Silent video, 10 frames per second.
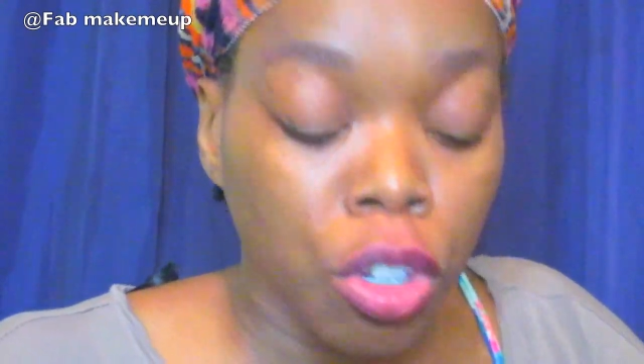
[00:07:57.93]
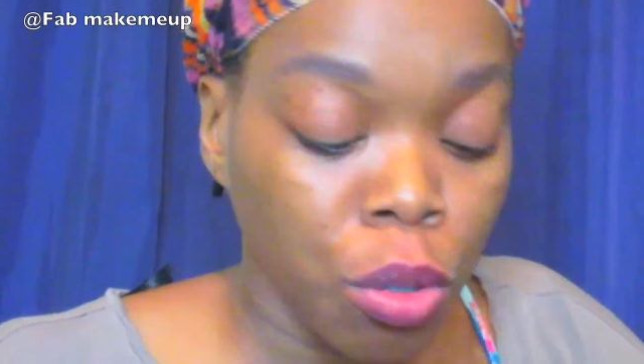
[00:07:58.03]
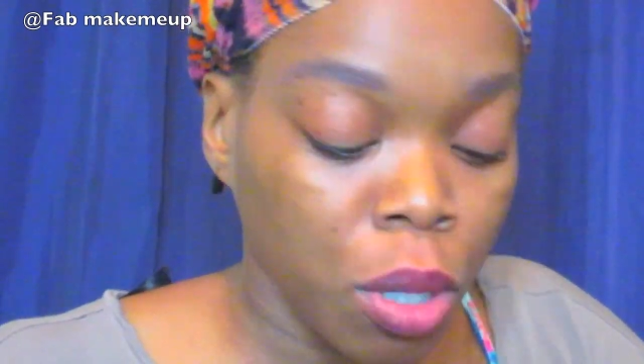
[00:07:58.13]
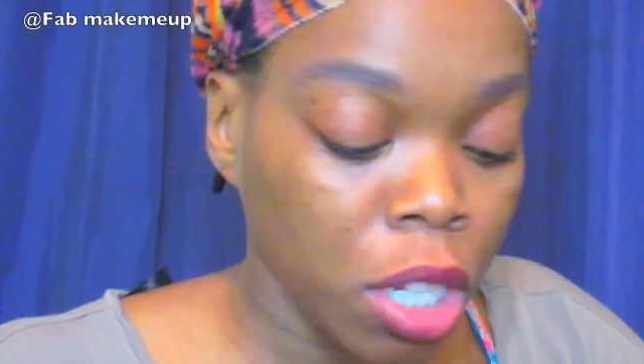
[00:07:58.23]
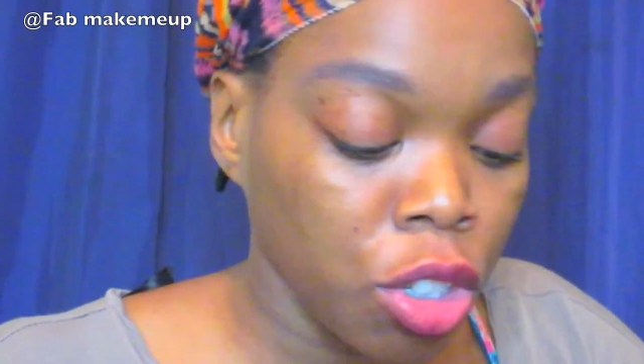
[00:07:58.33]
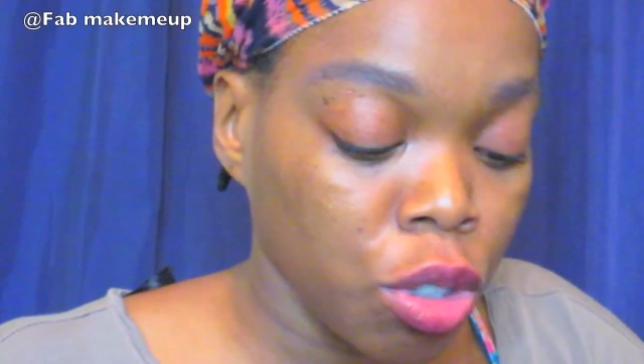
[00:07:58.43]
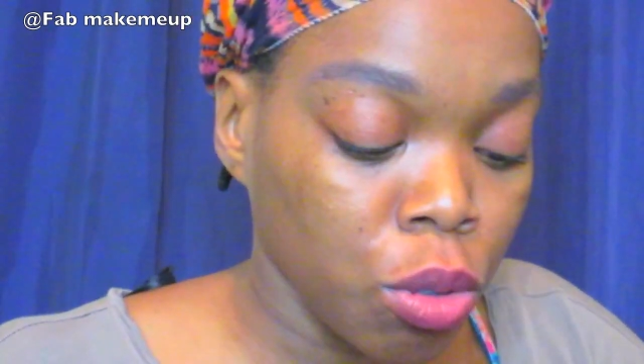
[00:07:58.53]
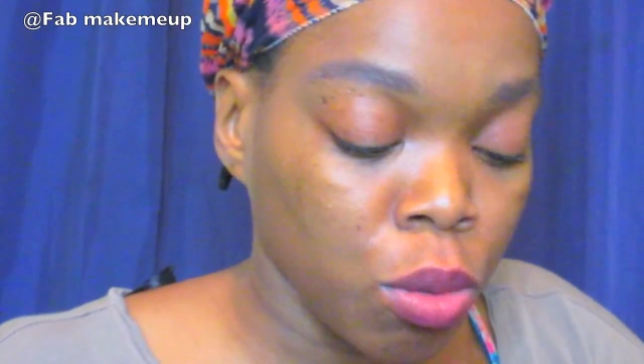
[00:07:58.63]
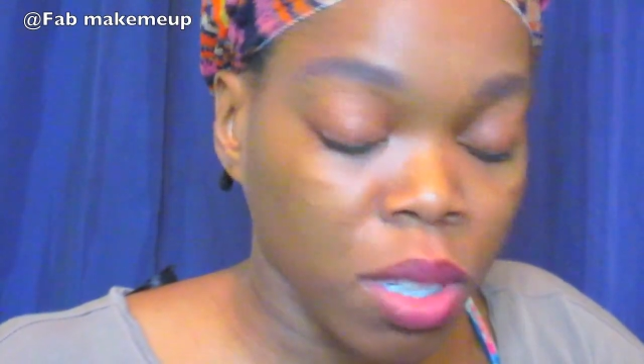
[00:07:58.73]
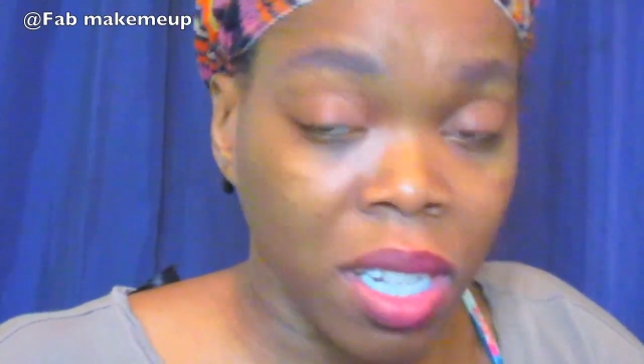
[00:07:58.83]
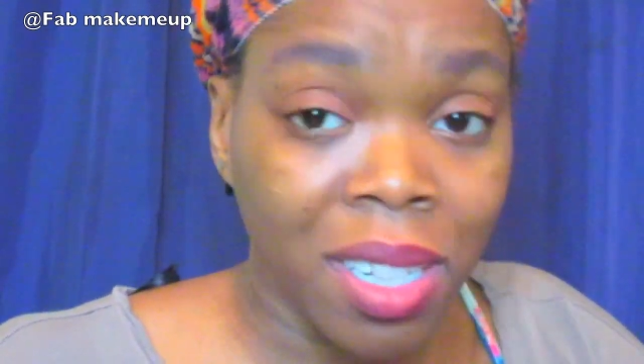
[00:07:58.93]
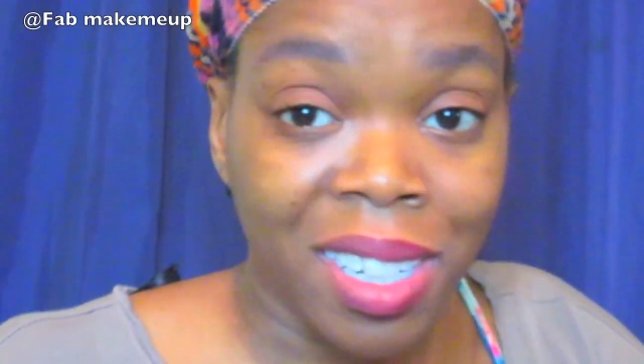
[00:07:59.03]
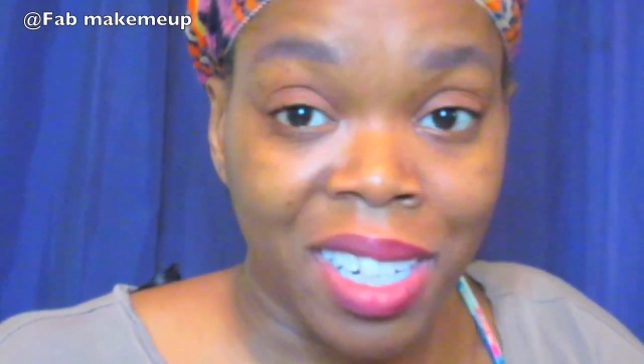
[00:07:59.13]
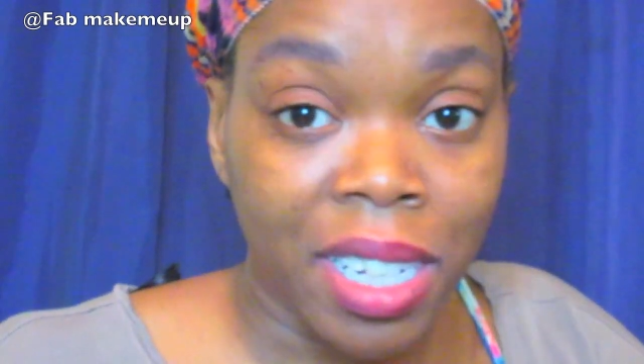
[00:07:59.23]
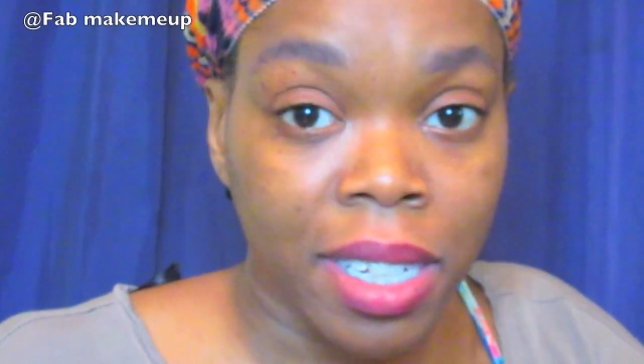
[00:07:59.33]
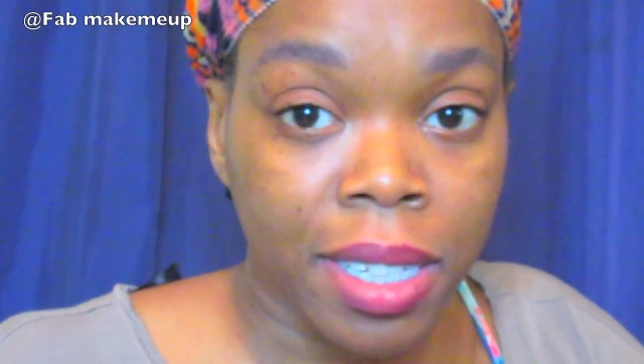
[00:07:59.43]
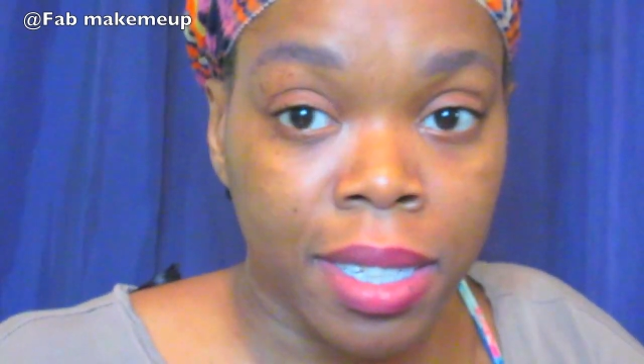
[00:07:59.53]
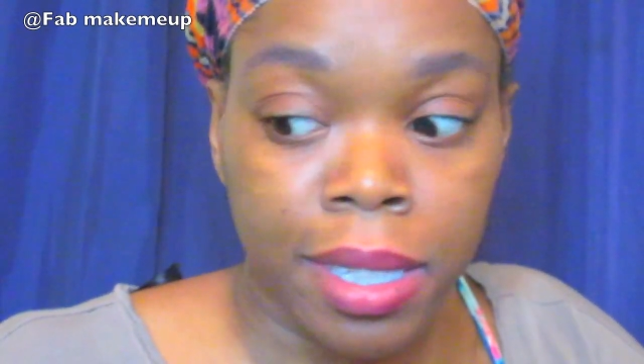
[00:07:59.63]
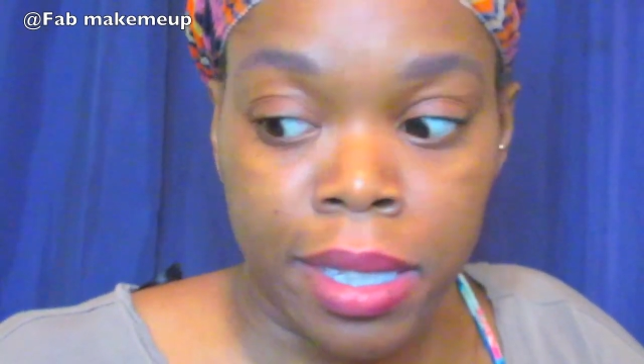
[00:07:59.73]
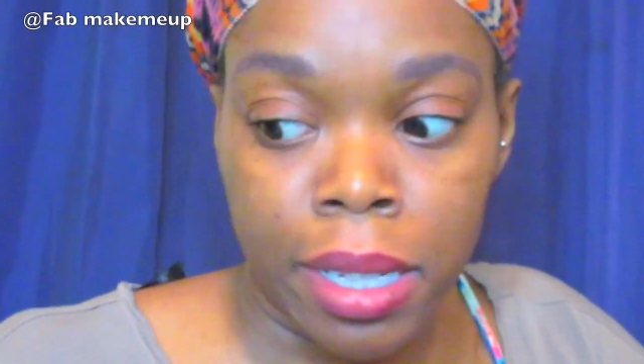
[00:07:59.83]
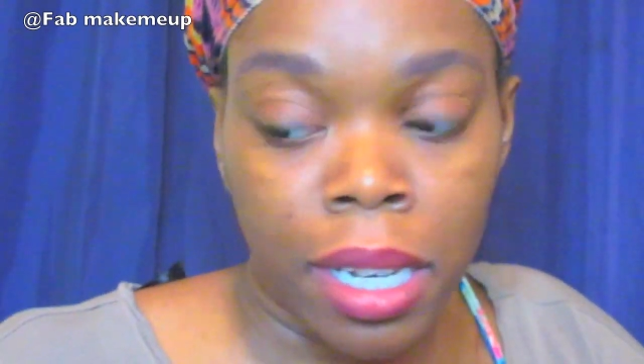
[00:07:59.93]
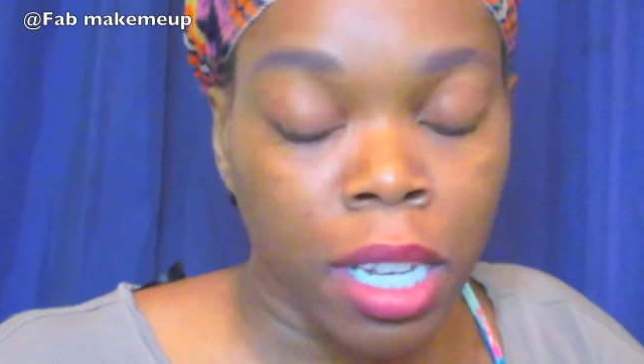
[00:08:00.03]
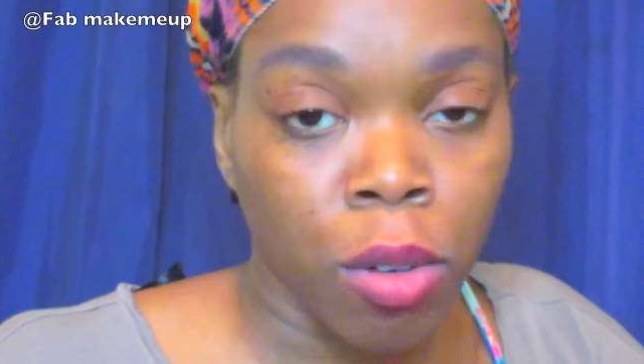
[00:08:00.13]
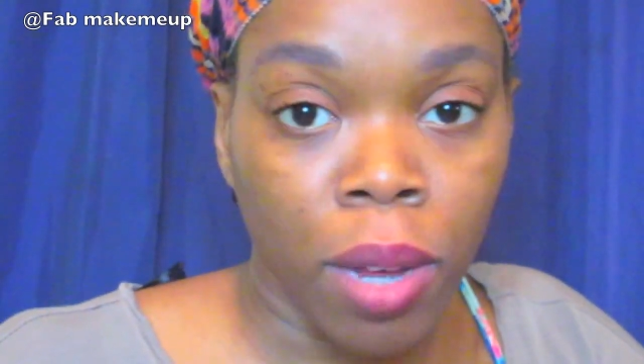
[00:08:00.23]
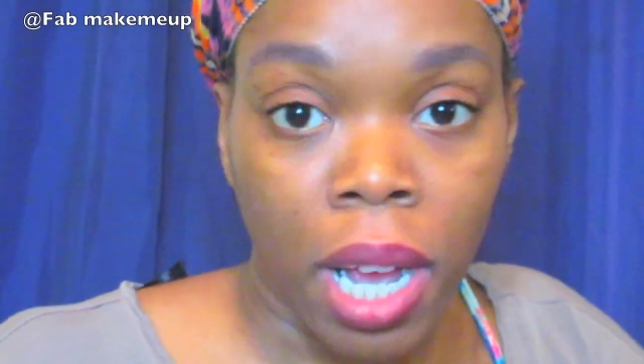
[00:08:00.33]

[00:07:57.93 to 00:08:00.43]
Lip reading: You can use a NYX liquid